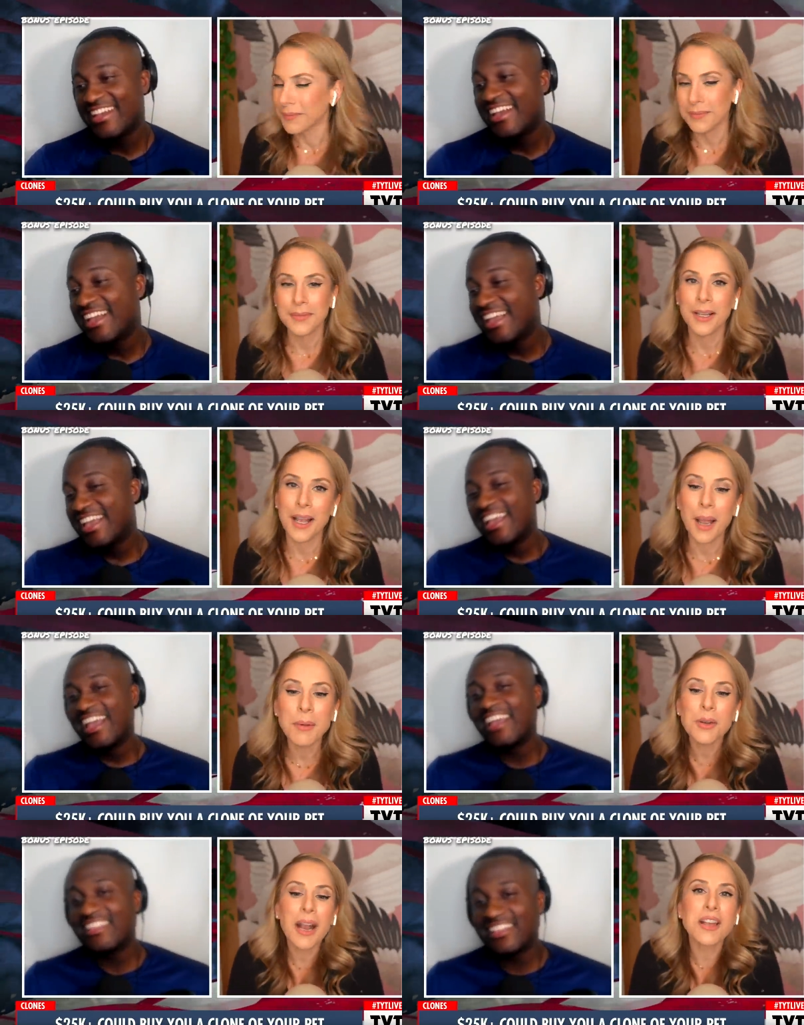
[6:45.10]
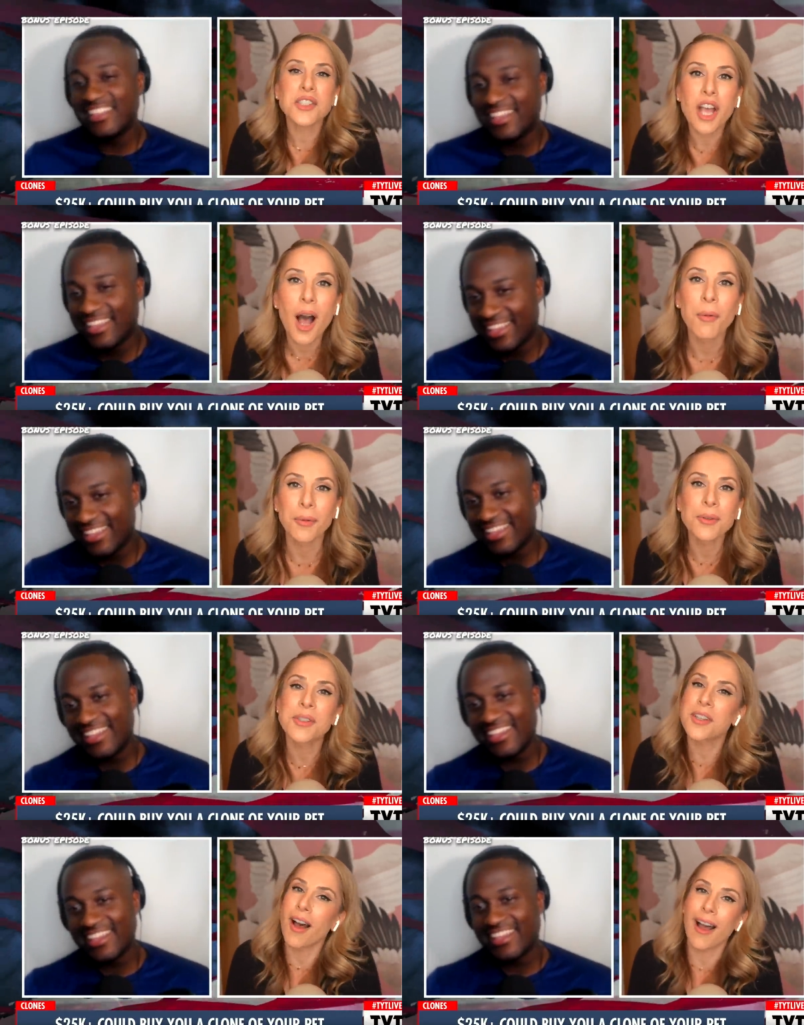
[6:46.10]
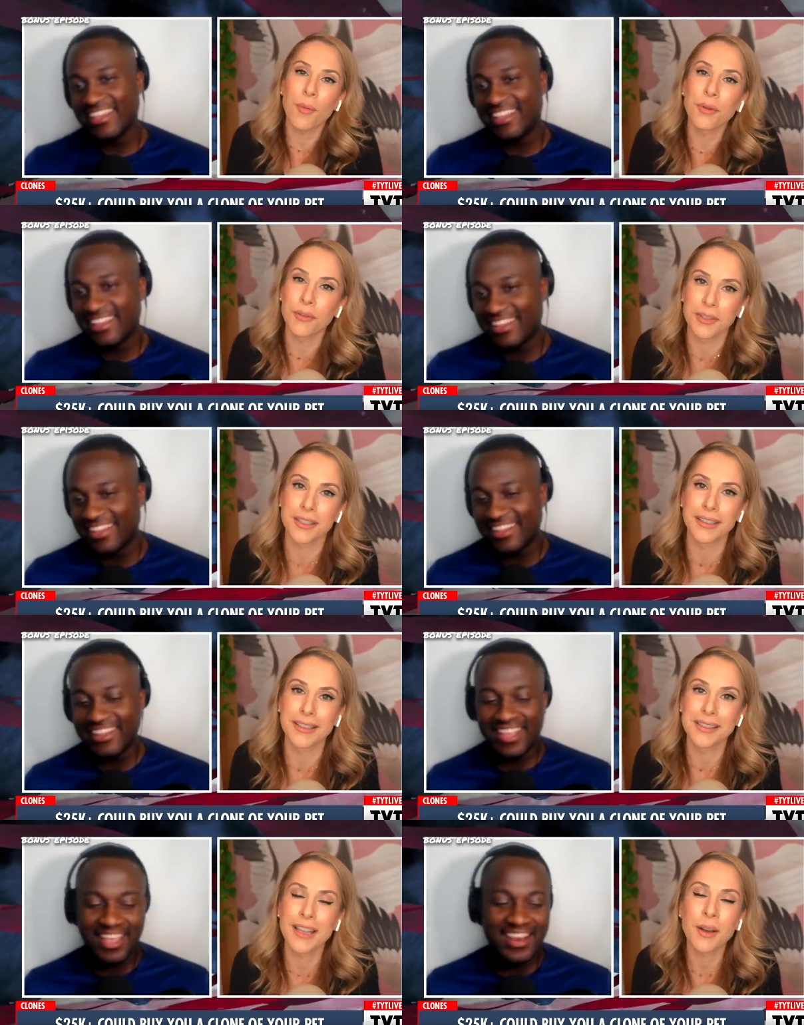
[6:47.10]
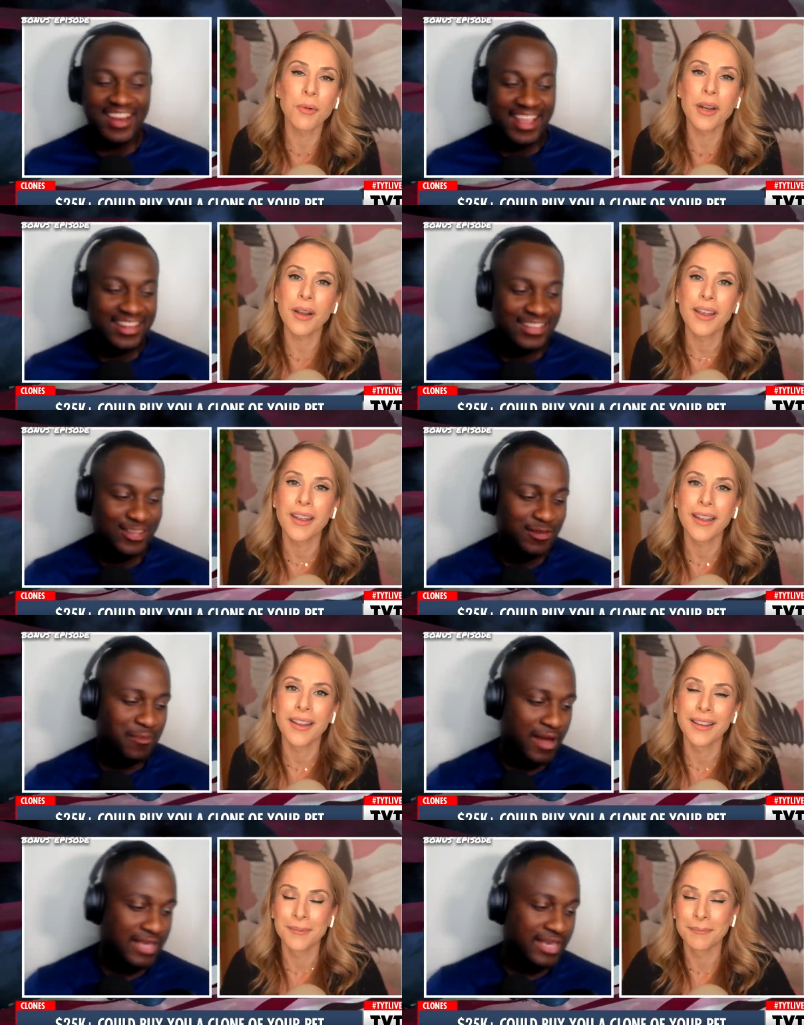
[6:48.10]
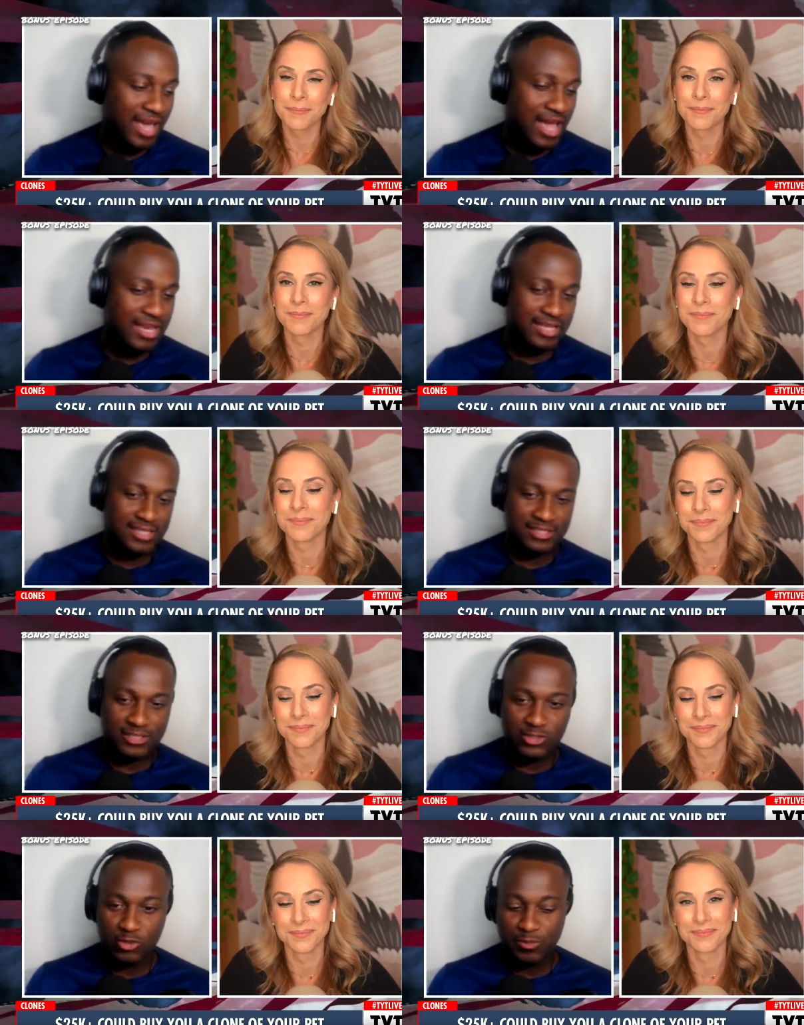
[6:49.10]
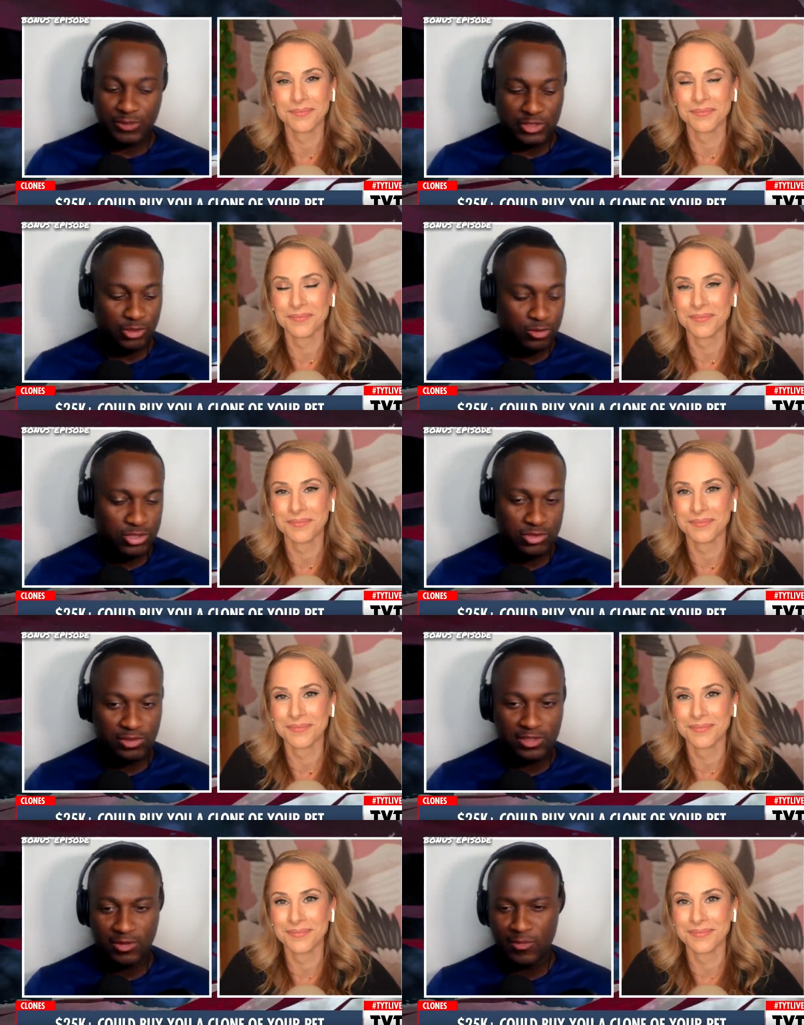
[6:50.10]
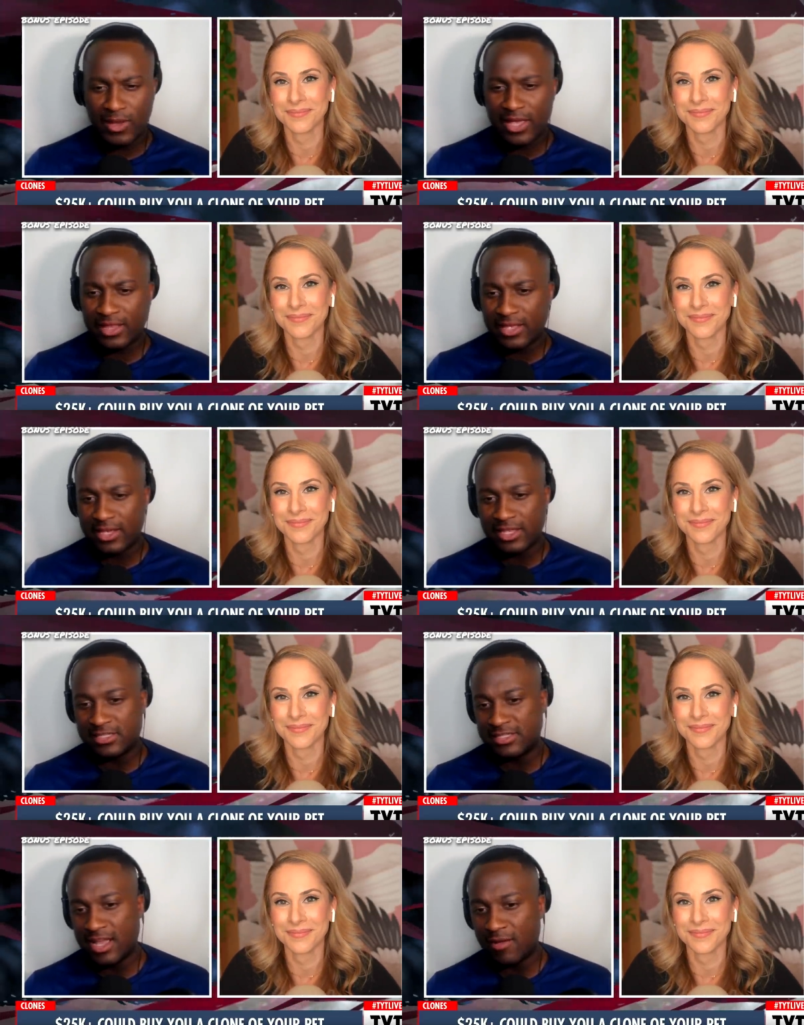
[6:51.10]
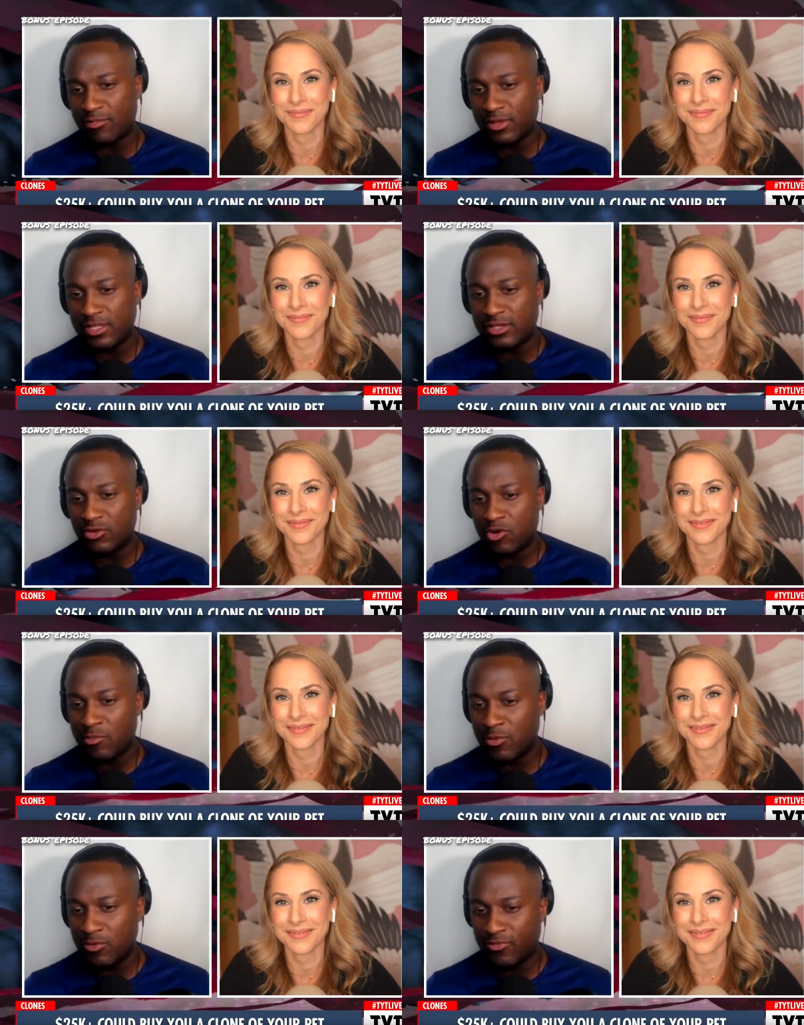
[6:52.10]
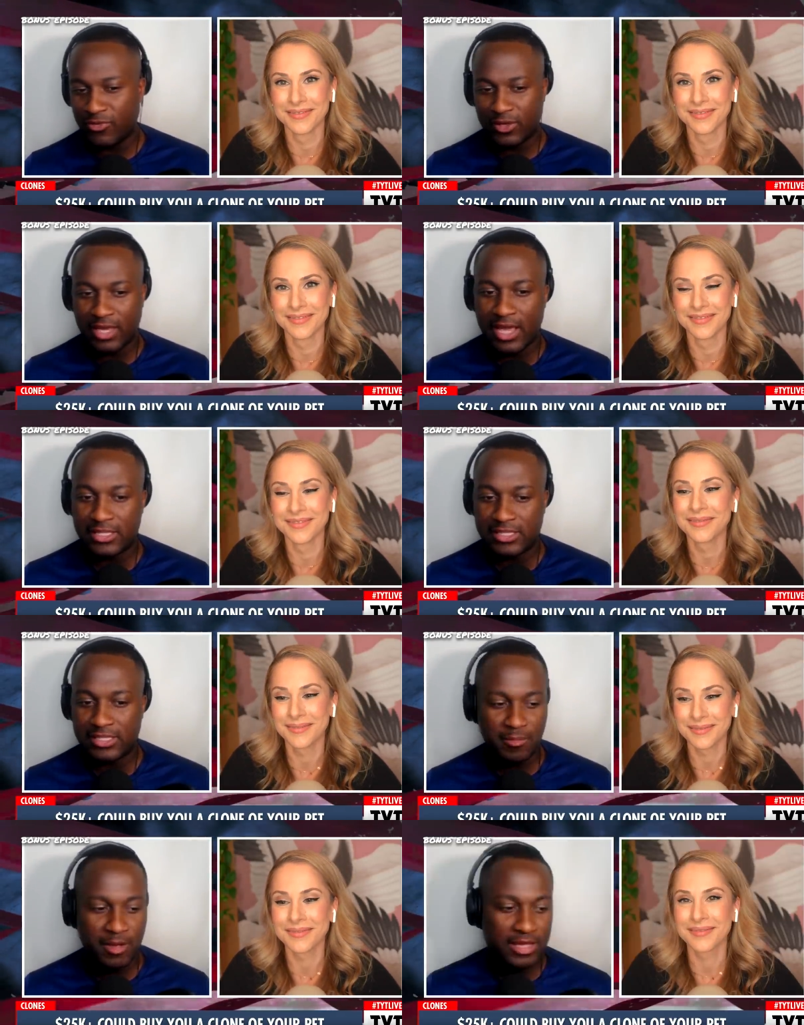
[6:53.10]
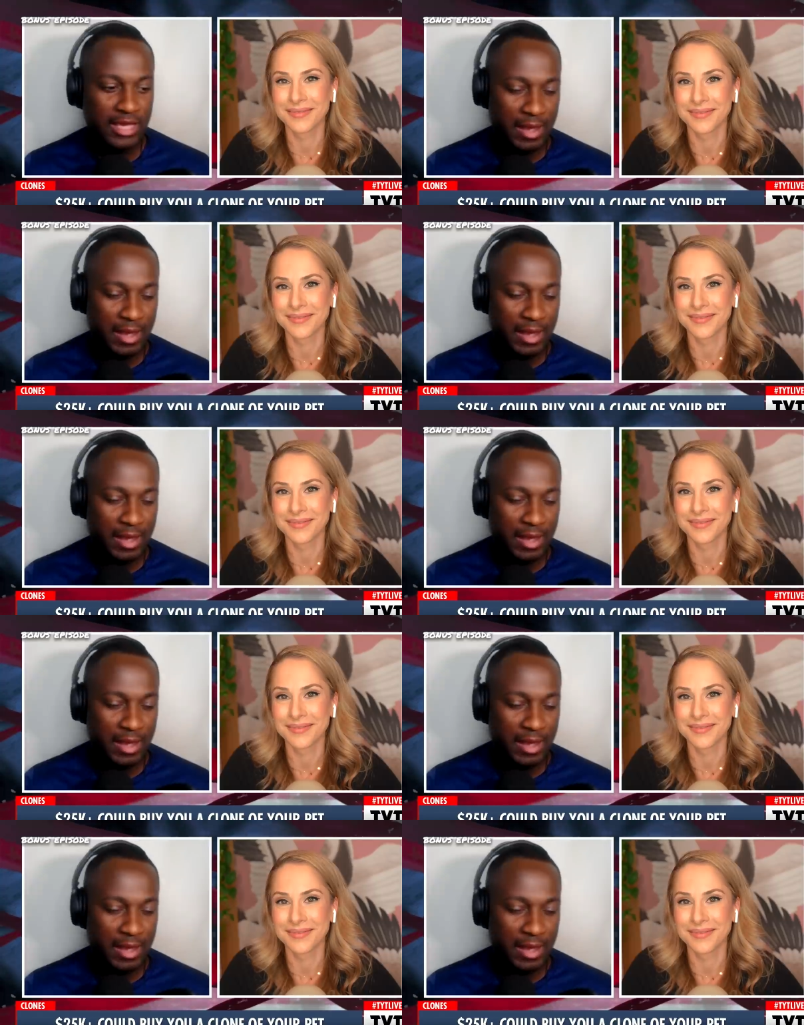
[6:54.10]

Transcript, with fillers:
Speaker 1: I mean, you and, guys, saw, you saw how perfect he is. And, like,
Speaker 2: and look, my cat is super social in a way that is not really normal for cats. Like, my